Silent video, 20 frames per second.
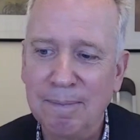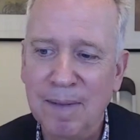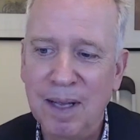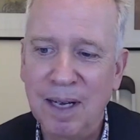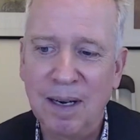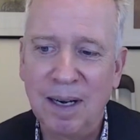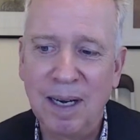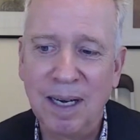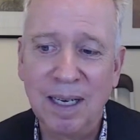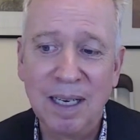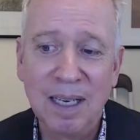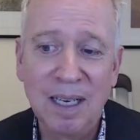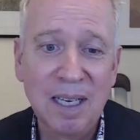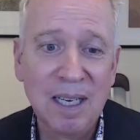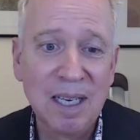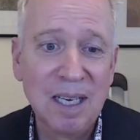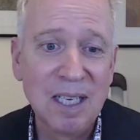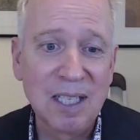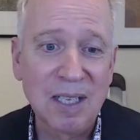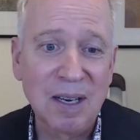All right.
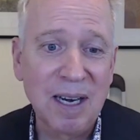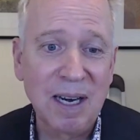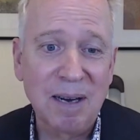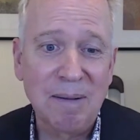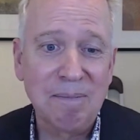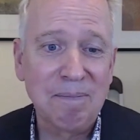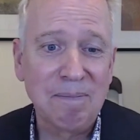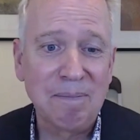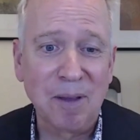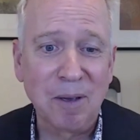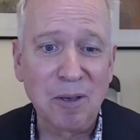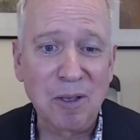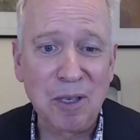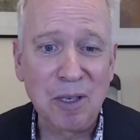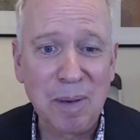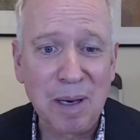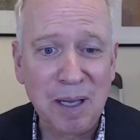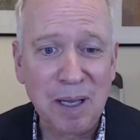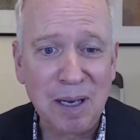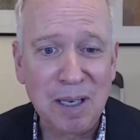So anyhow, those are
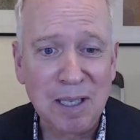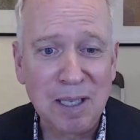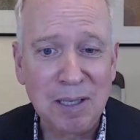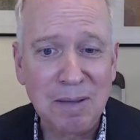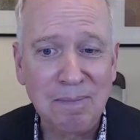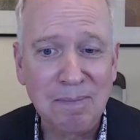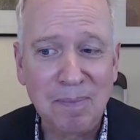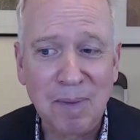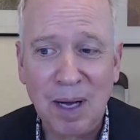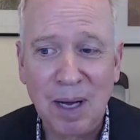my thoughts.